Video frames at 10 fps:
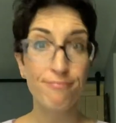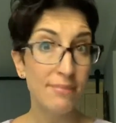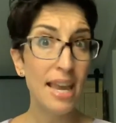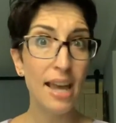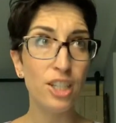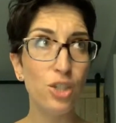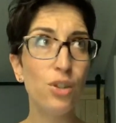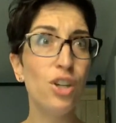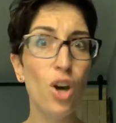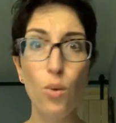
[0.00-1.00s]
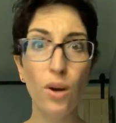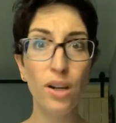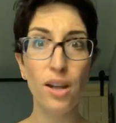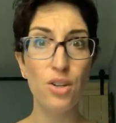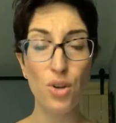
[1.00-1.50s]
Yeah, you can go
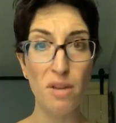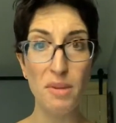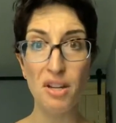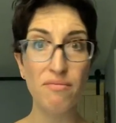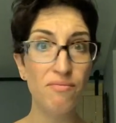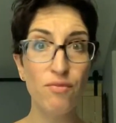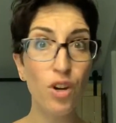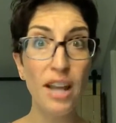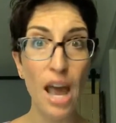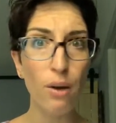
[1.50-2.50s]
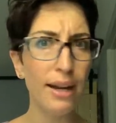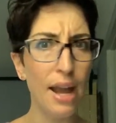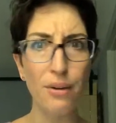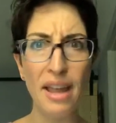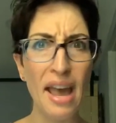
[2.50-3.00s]
work on a treadmill for an hour
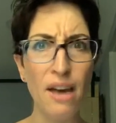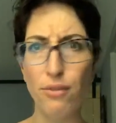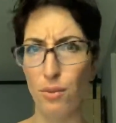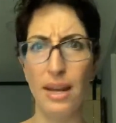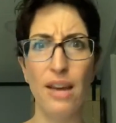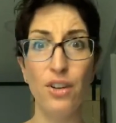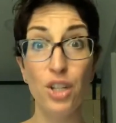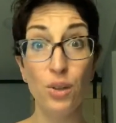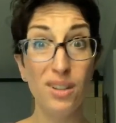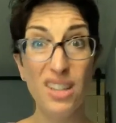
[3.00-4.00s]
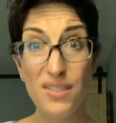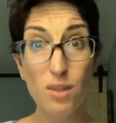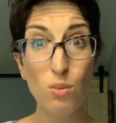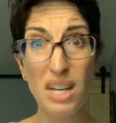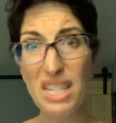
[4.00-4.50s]
and a half, whatever. You can lift
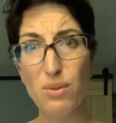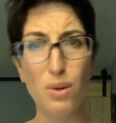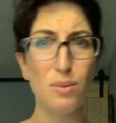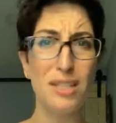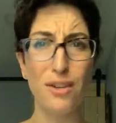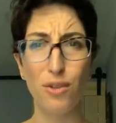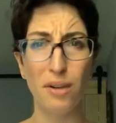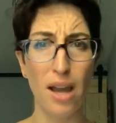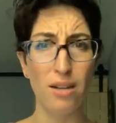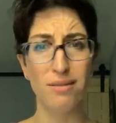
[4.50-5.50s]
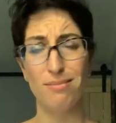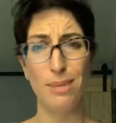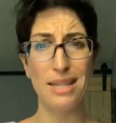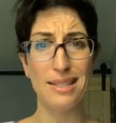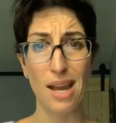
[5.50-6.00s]
some weights, throw some stuff
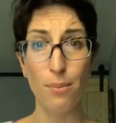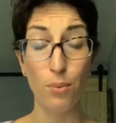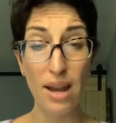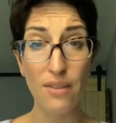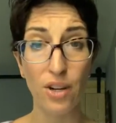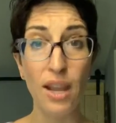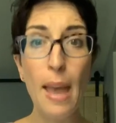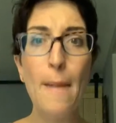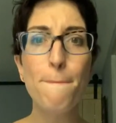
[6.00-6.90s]
around, beast up, whatever.